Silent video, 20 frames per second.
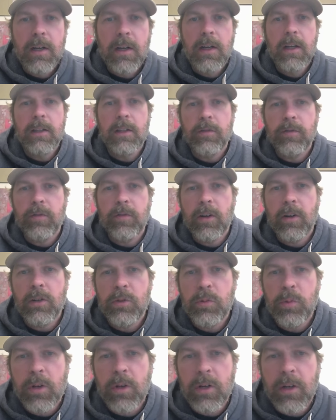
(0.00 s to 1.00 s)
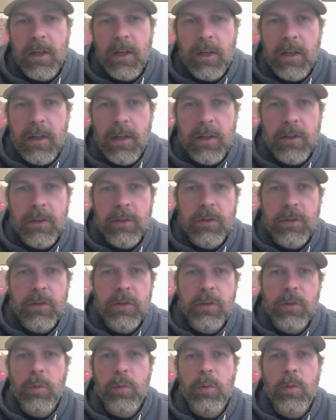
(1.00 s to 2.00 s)
And the first one
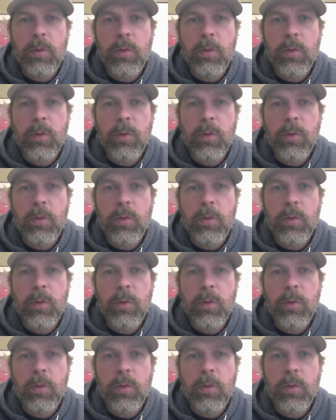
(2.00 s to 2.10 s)
is,